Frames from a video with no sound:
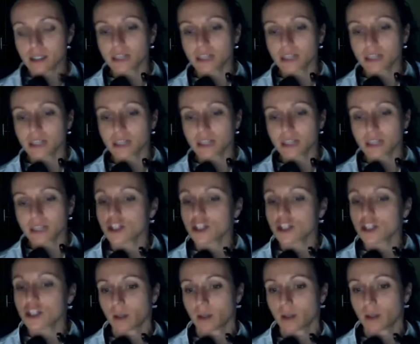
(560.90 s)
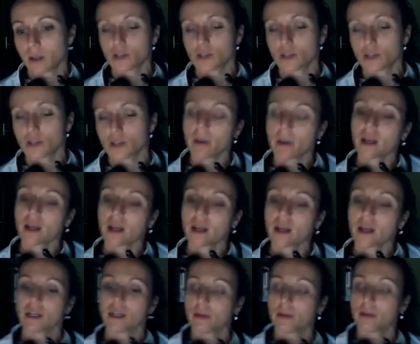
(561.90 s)
It's very similar, so
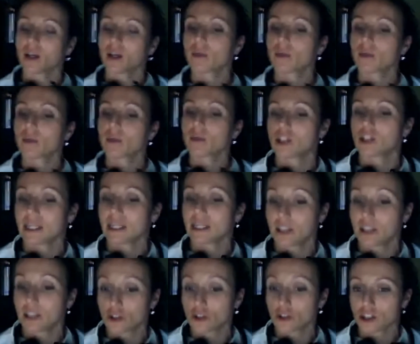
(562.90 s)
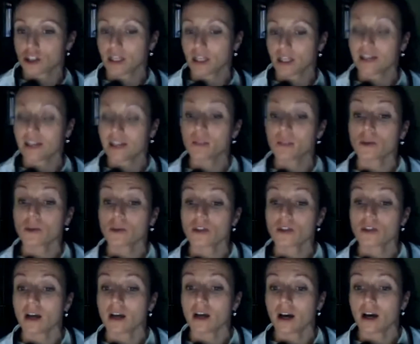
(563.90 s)
it might not be as interesting.
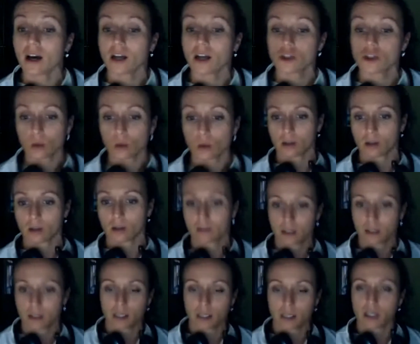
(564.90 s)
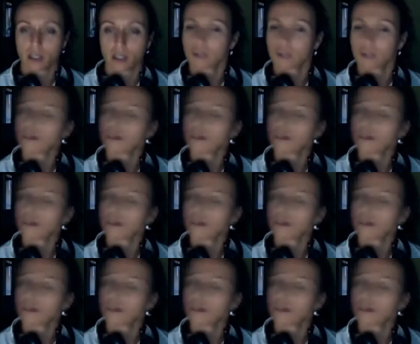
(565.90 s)
Let's put Zouk.